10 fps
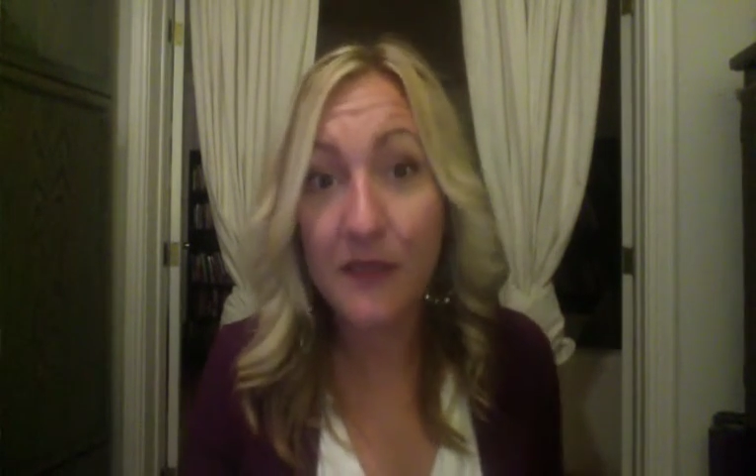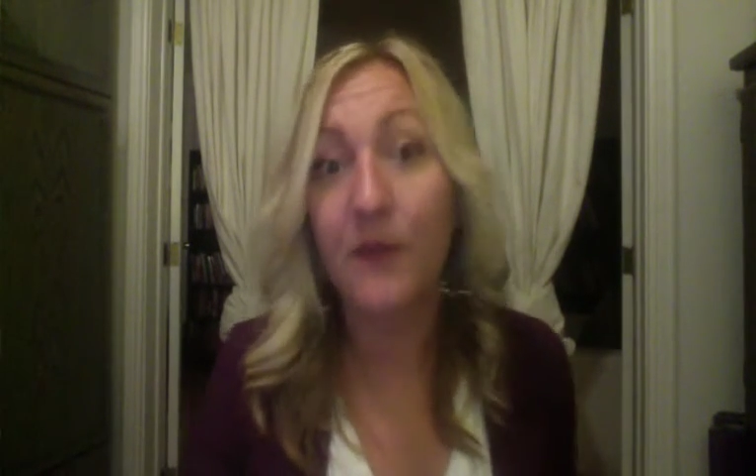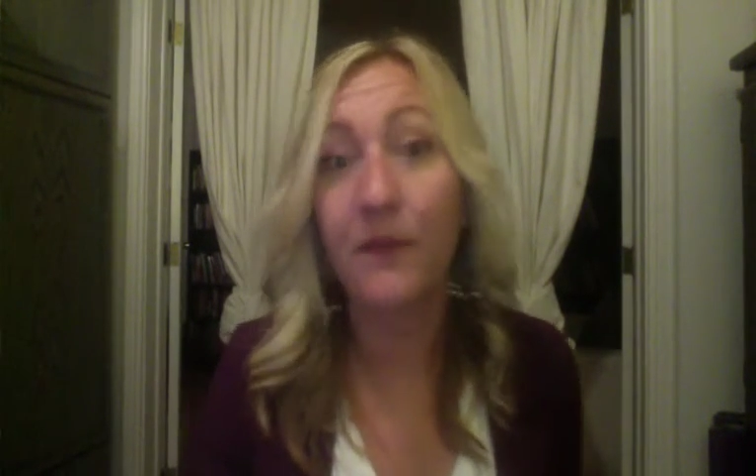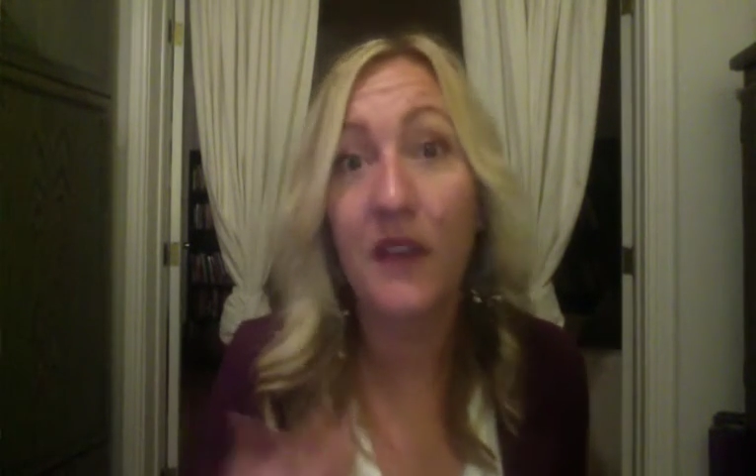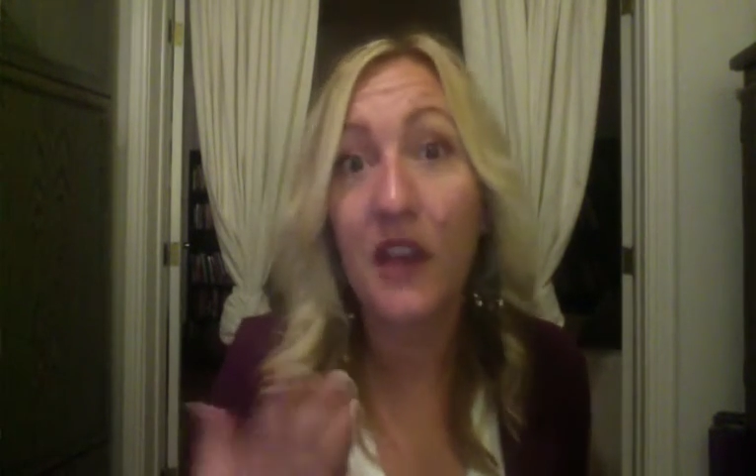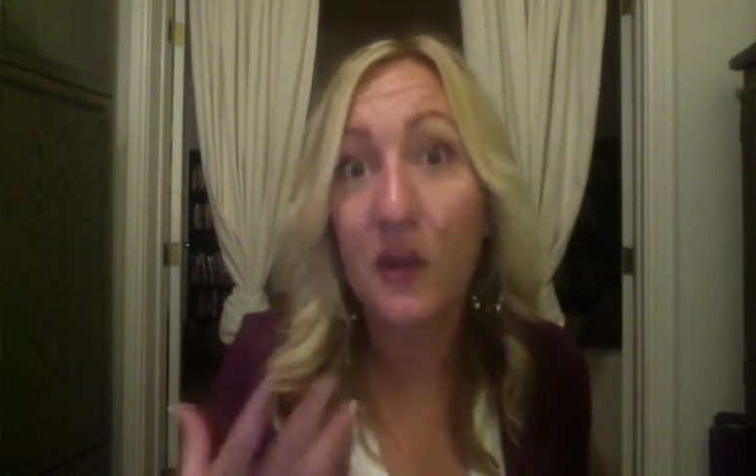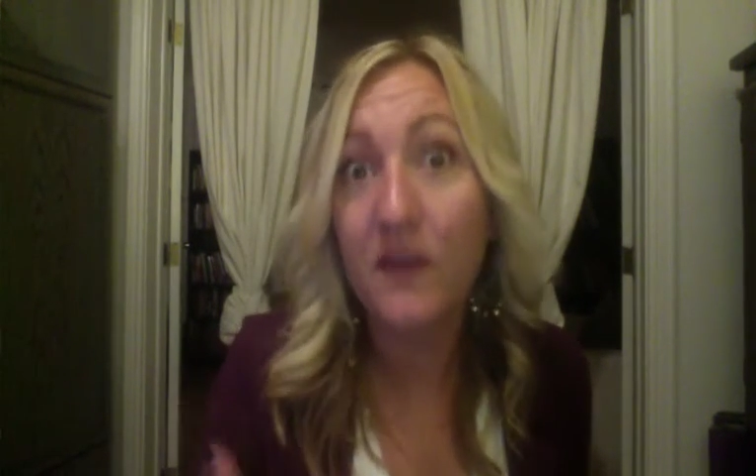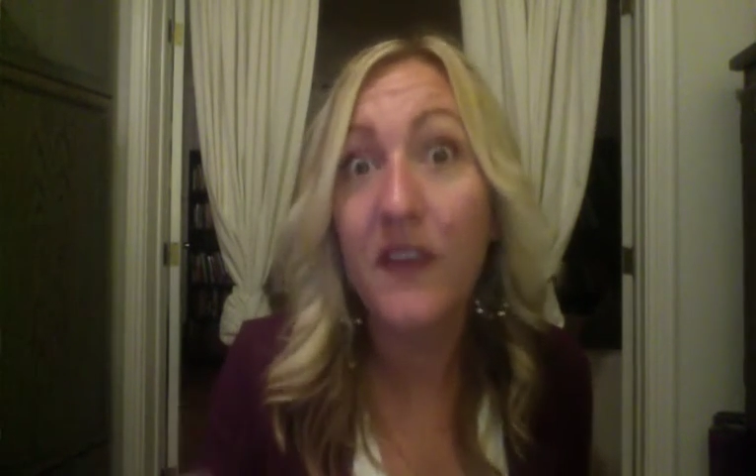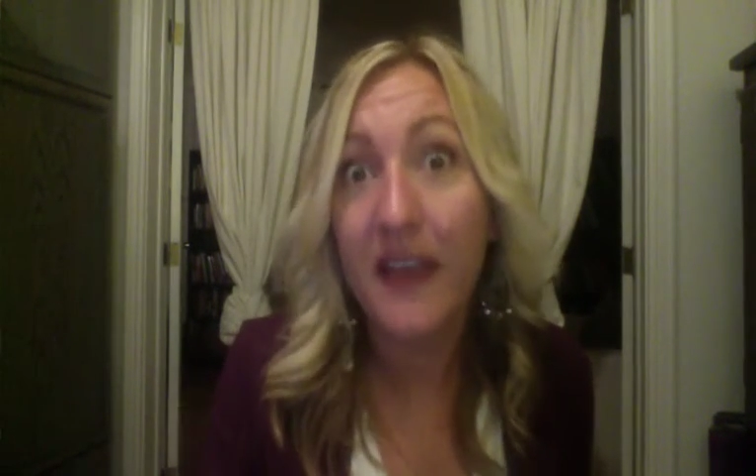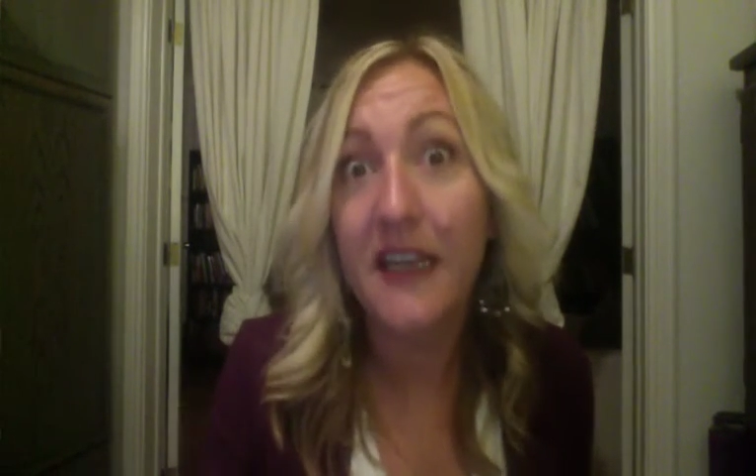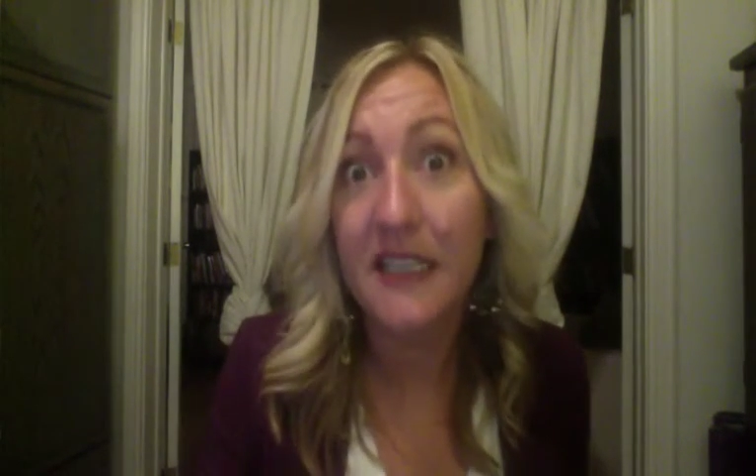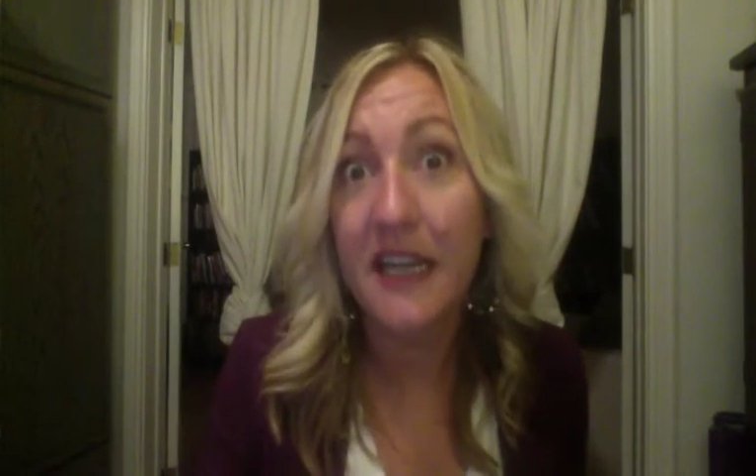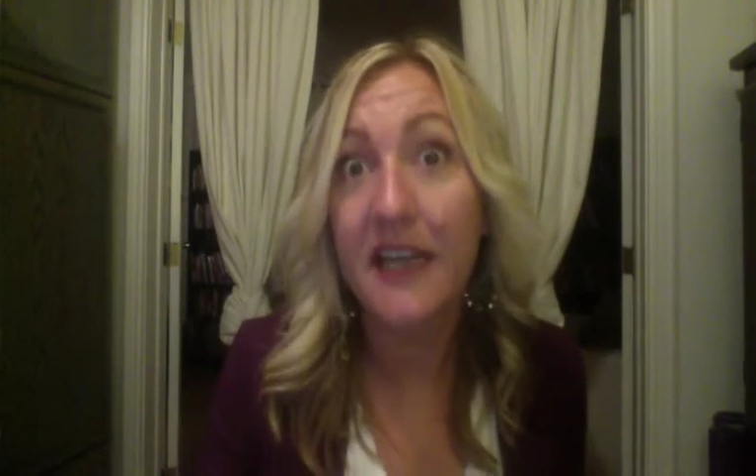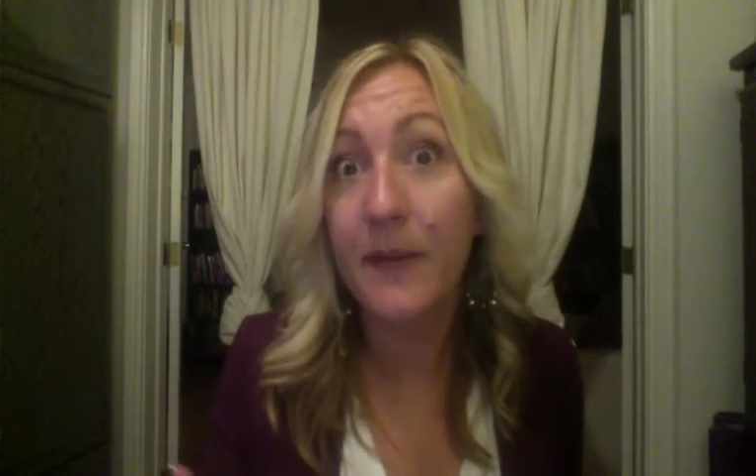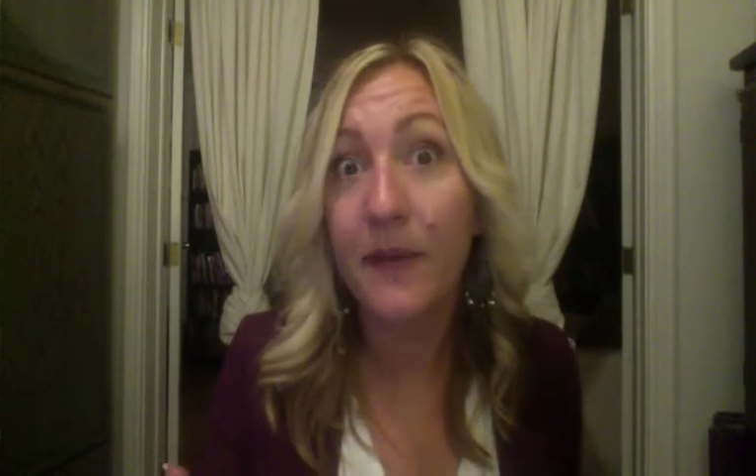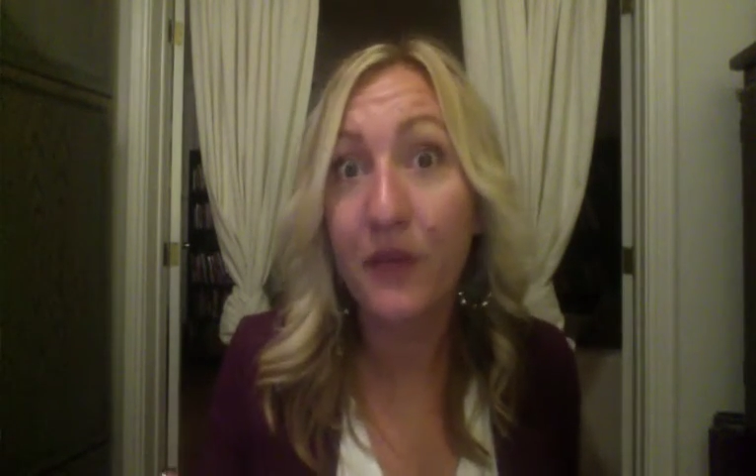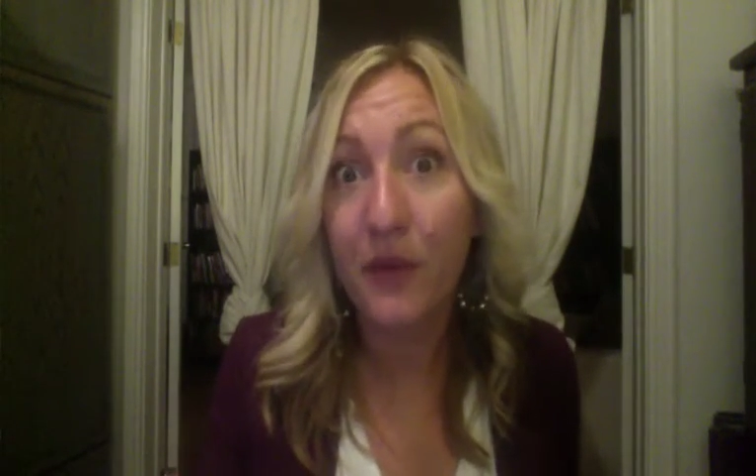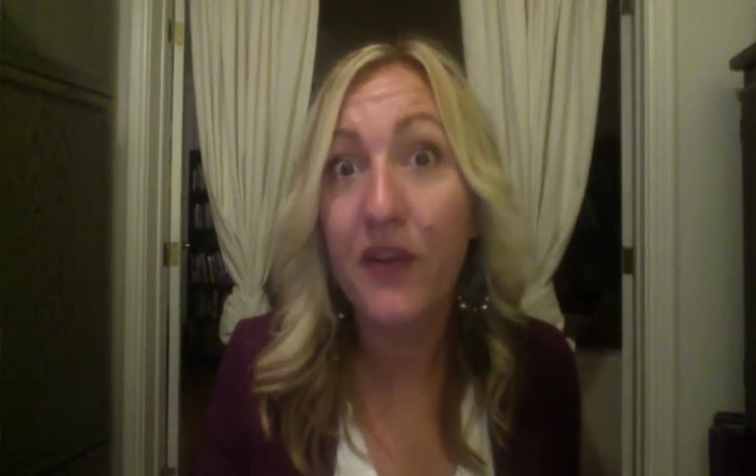but they get excited about 3